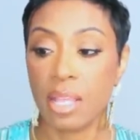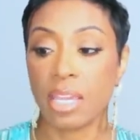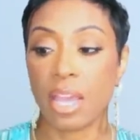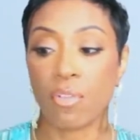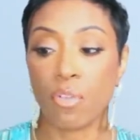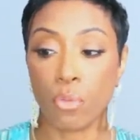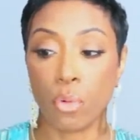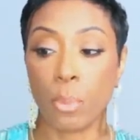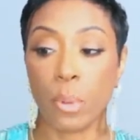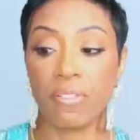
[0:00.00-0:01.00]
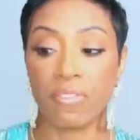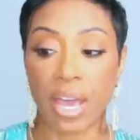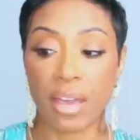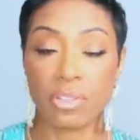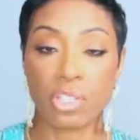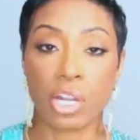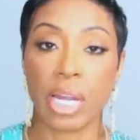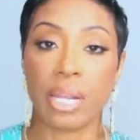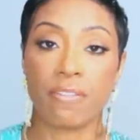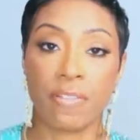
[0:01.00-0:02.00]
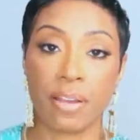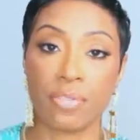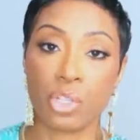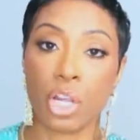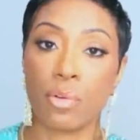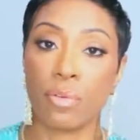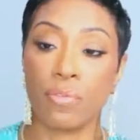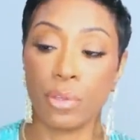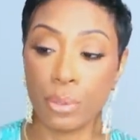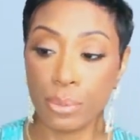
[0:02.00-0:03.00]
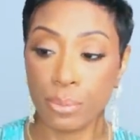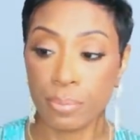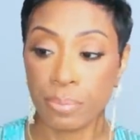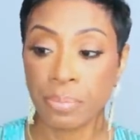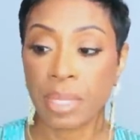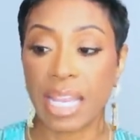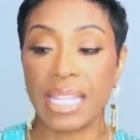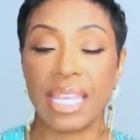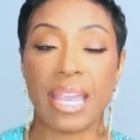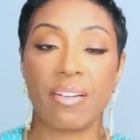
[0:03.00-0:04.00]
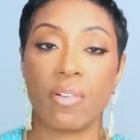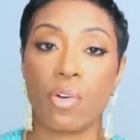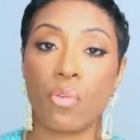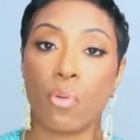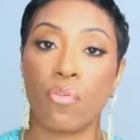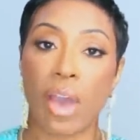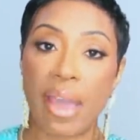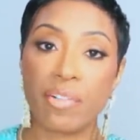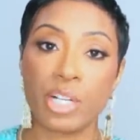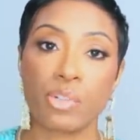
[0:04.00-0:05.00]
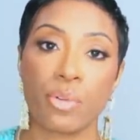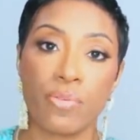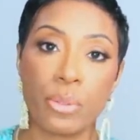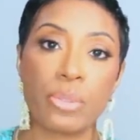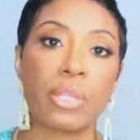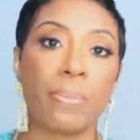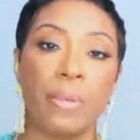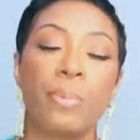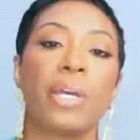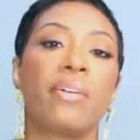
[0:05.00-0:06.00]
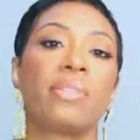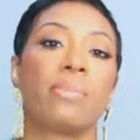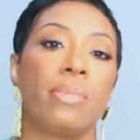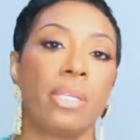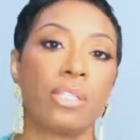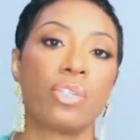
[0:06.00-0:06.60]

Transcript: They have a 4.5 star out of 5 star review, and they have over 500 reviews that people have submitted.